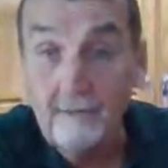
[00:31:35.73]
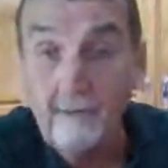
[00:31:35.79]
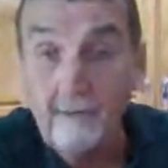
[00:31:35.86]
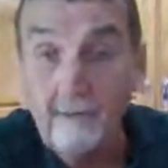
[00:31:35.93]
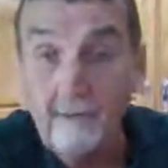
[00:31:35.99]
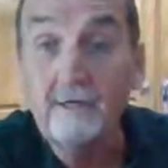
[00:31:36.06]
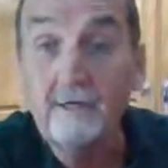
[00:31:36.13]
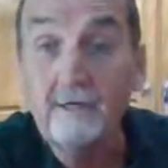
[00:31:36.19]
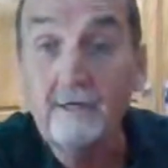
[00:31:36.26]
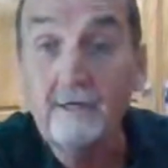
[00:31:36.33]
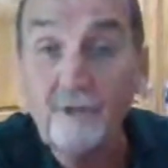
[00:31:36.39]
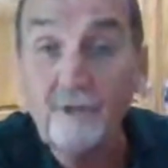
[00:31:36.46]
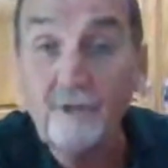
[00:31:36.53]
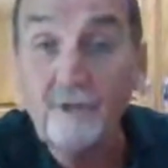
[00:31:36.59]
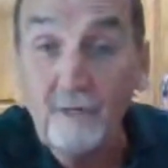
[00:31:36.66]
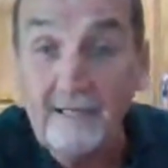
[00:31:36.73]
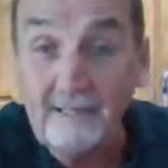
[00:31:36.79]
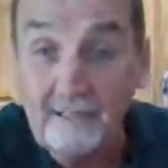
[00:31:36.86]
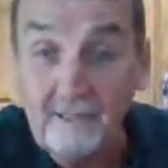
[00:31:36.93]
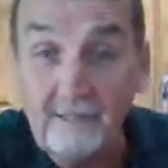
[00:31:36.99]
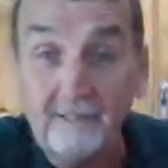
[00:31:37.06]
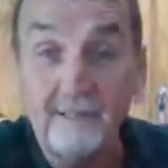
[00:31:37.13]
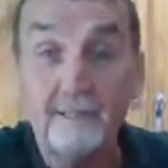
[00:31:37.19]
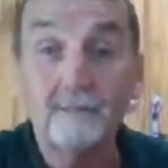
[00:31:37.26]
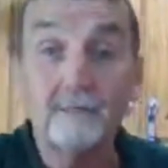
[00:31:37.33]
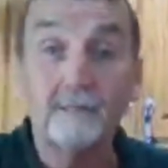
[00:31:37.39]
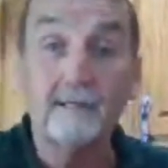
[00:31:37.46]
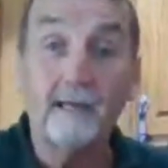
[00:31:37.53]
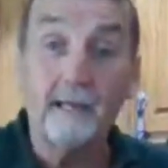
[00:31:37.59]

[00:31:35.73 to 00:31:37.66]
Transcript: had come to witness this. And